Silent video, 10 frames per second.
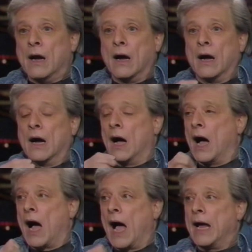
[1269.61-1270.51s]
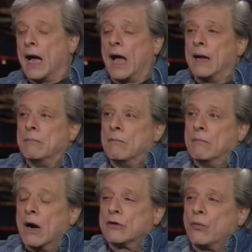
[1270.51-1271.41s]
Uh, I, I,
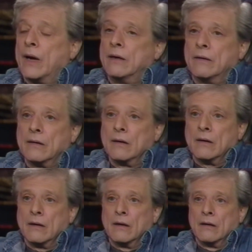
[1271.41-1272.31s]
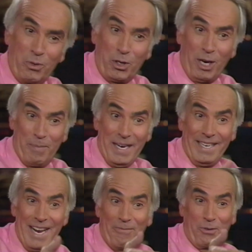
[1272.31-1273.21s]
Mark Twain. Well, we both should have been
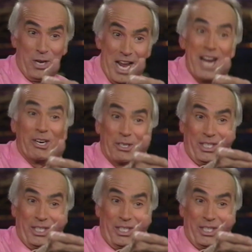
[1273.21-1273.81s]
dead for years. right,